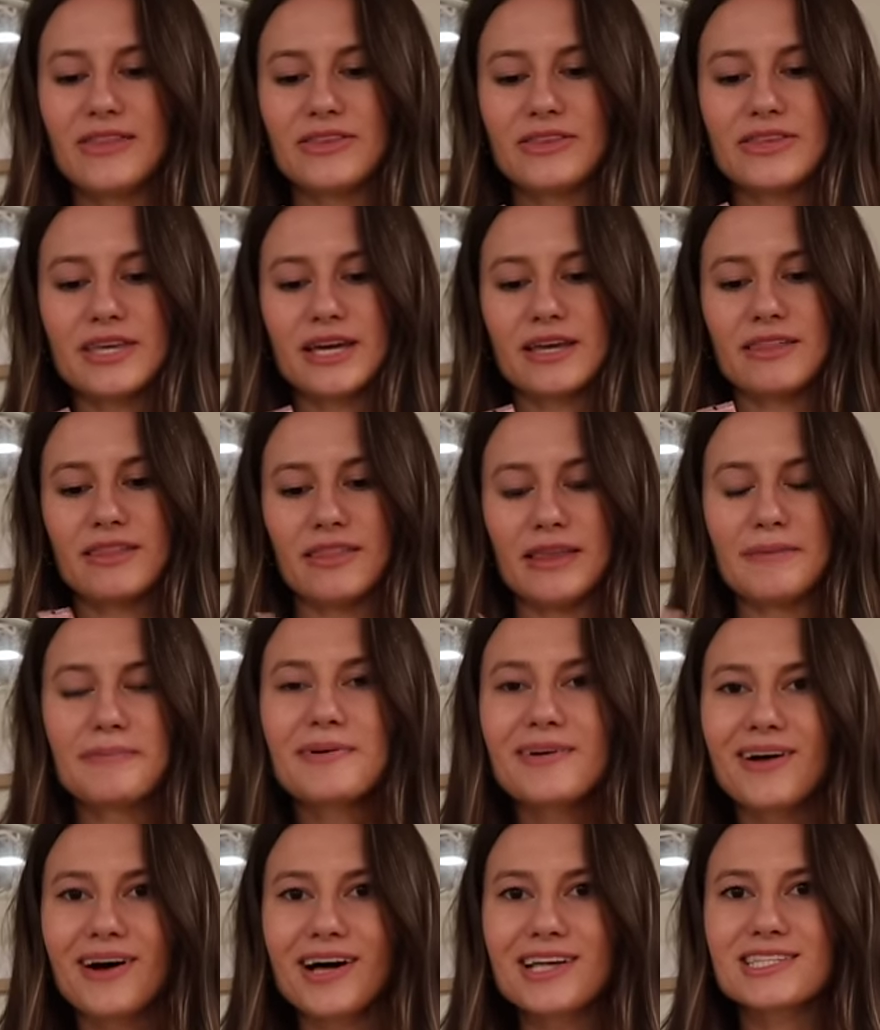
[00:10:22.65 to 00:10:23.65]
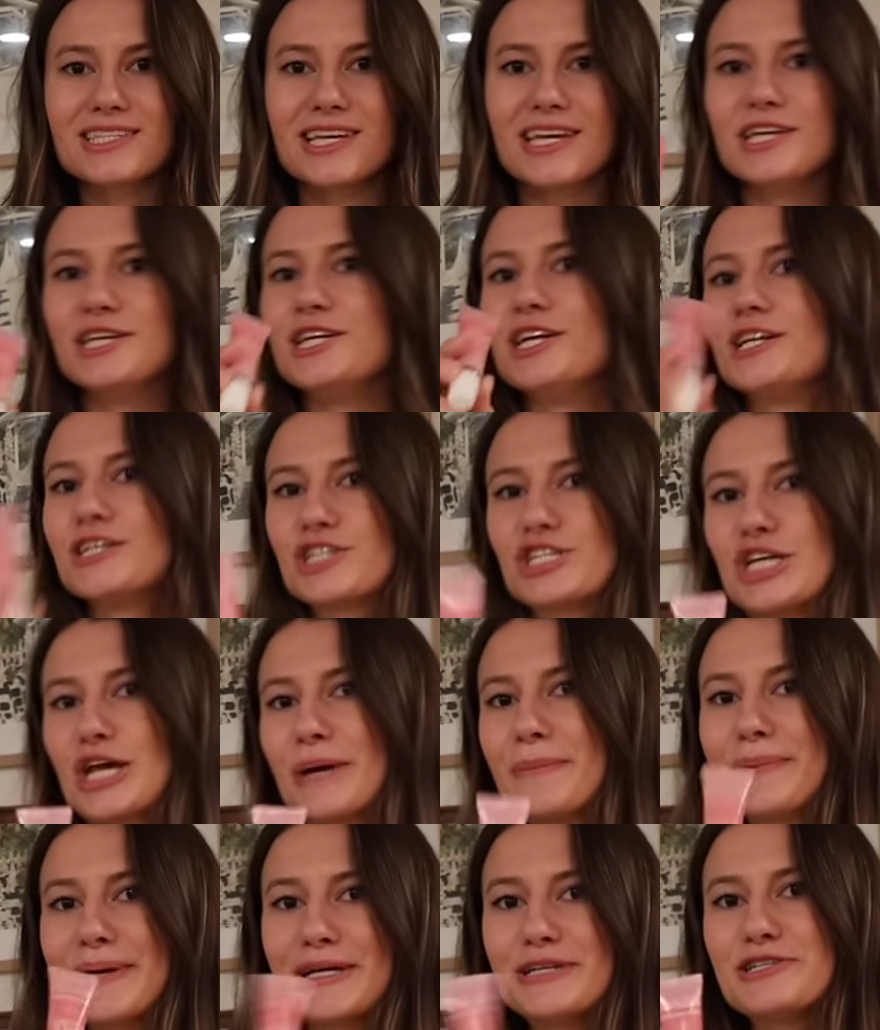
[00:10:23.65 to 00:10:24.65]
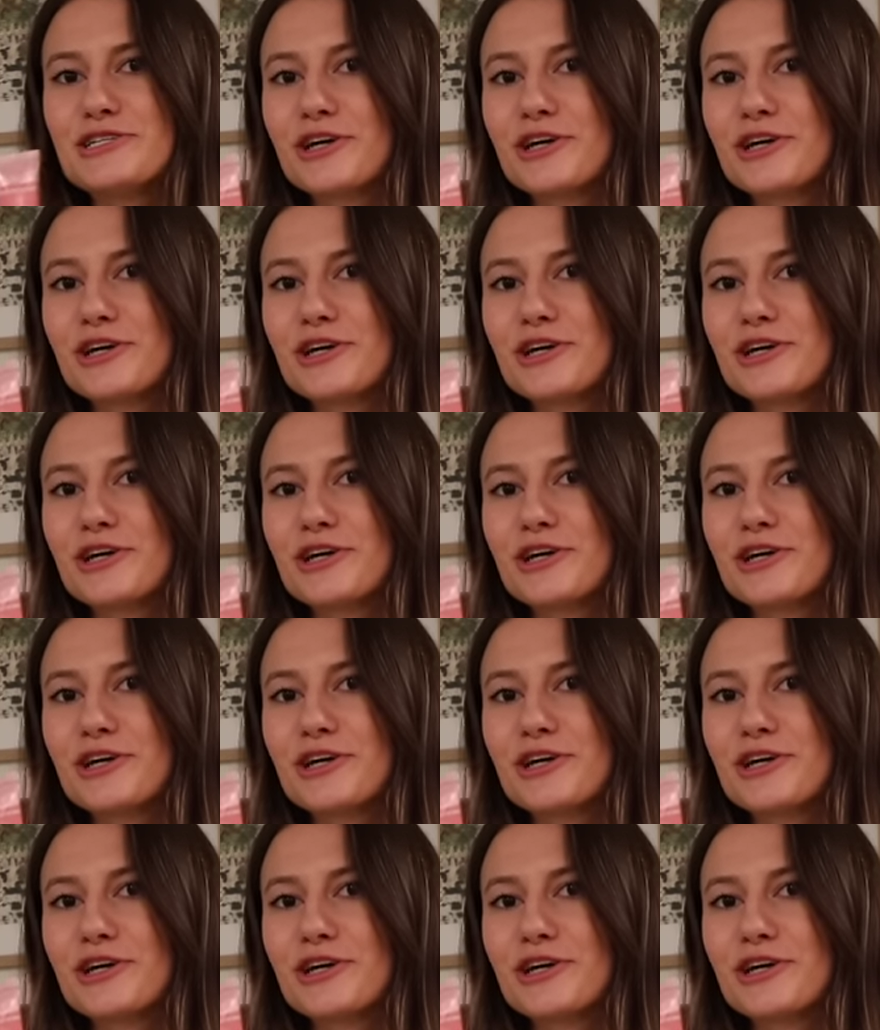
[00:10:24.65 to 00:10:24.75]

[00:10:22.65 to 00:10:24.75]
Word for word: they had lip gloss in Champagne